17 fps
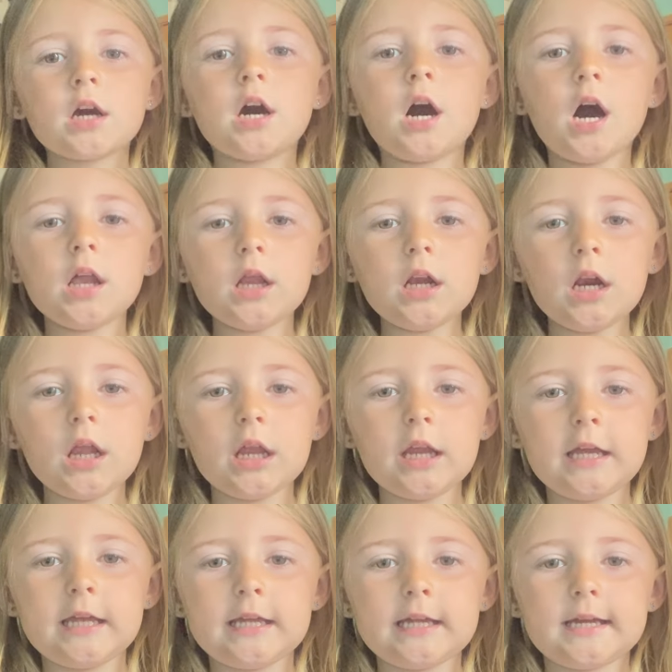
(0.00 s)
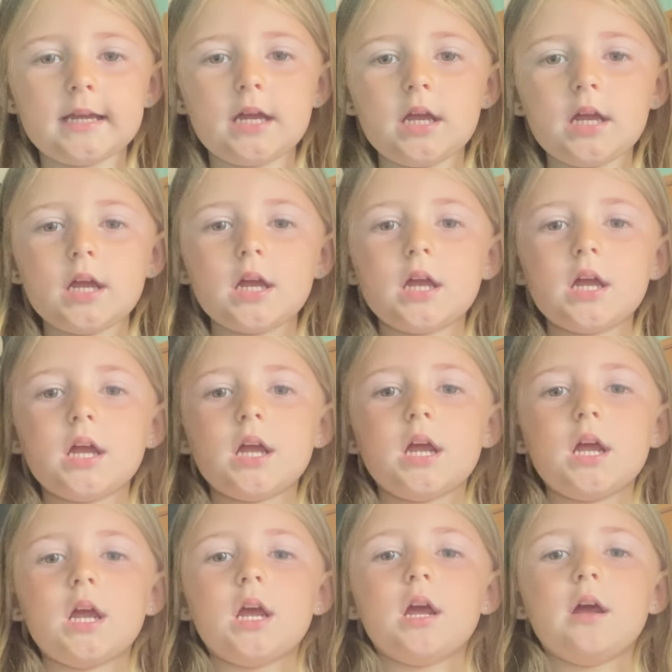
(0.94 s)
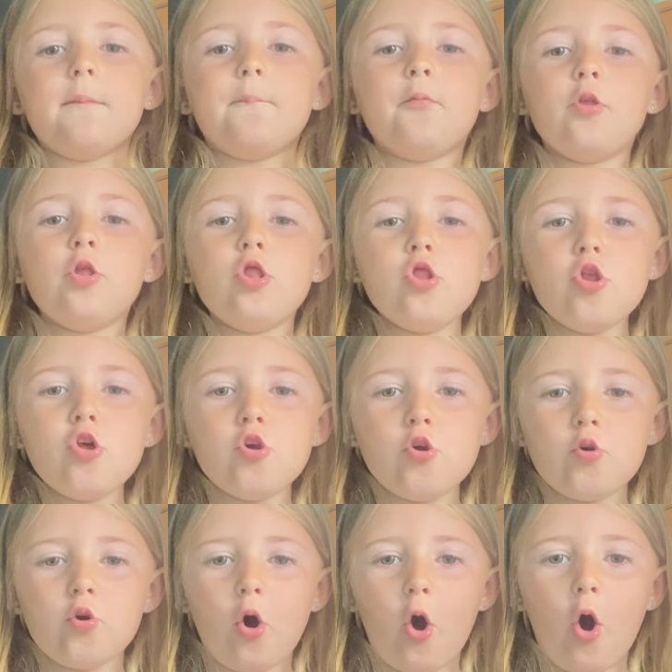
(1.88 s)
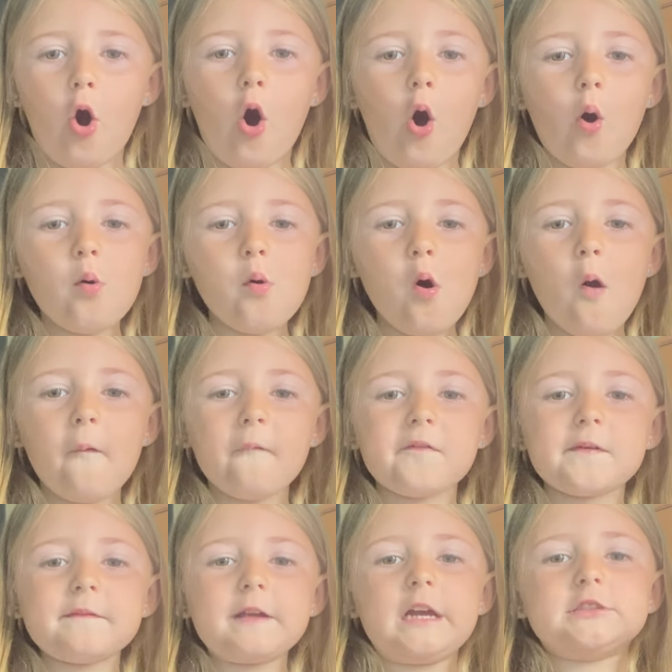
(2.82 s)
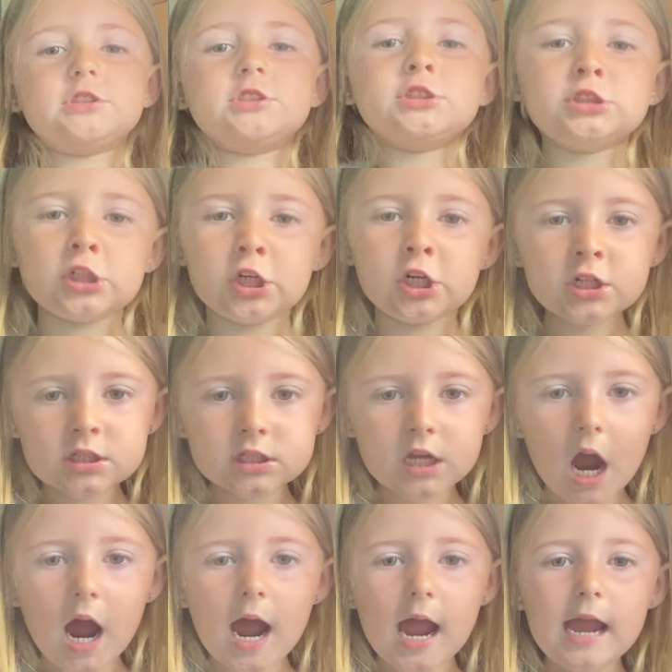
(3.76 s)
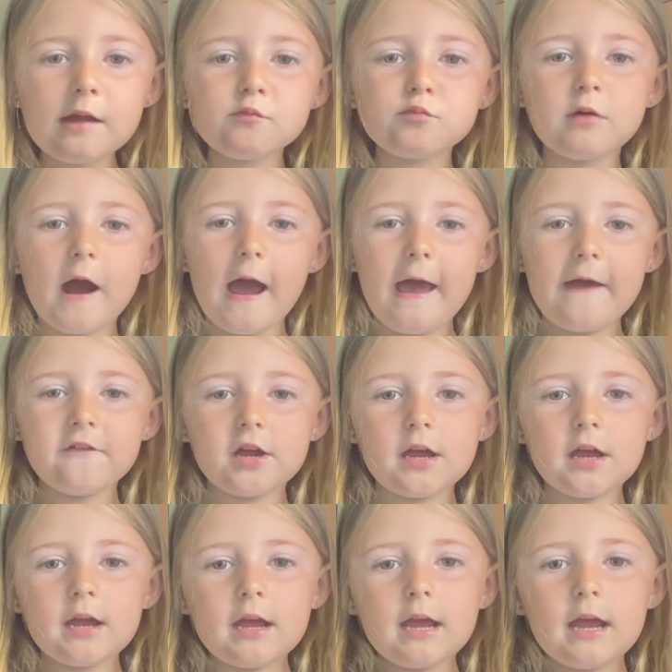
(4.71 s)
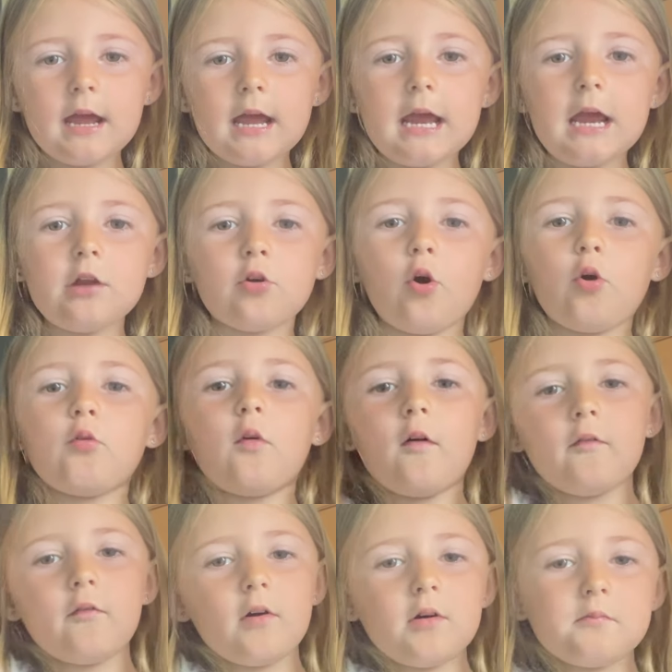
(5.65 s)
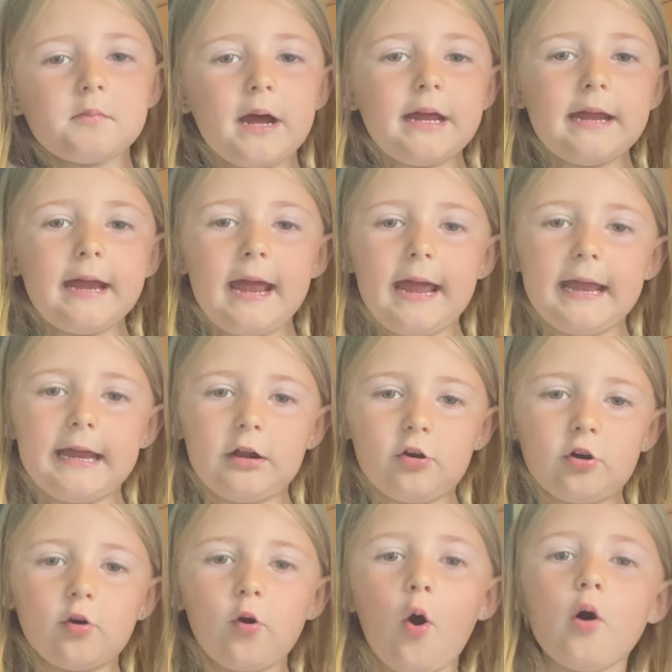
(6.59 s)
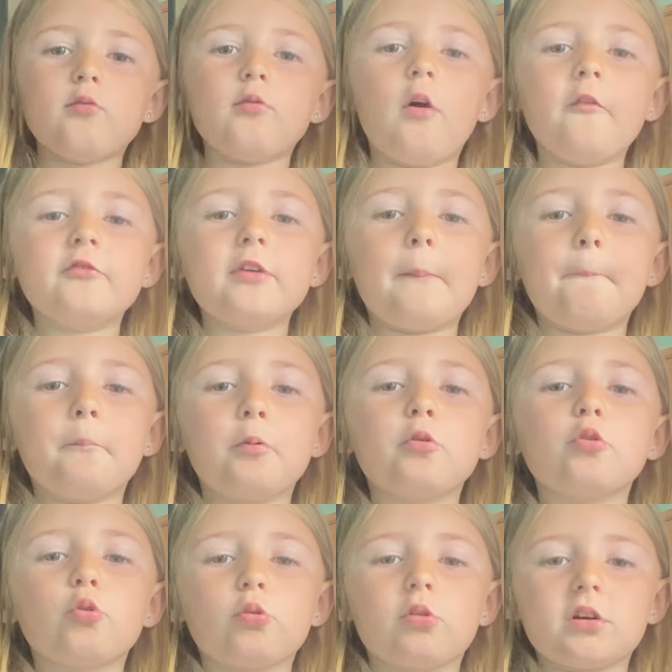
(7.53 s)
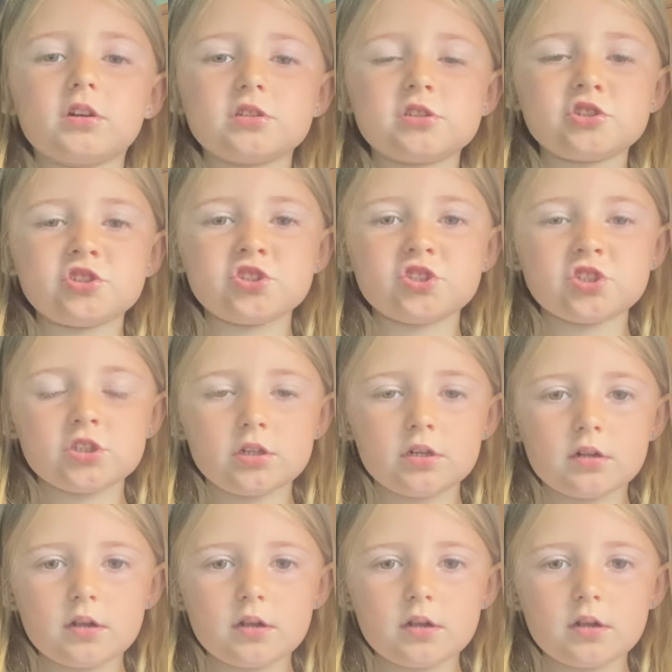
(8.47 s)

coloring blue all over my shirt I would, and all over my hair, all over the porch.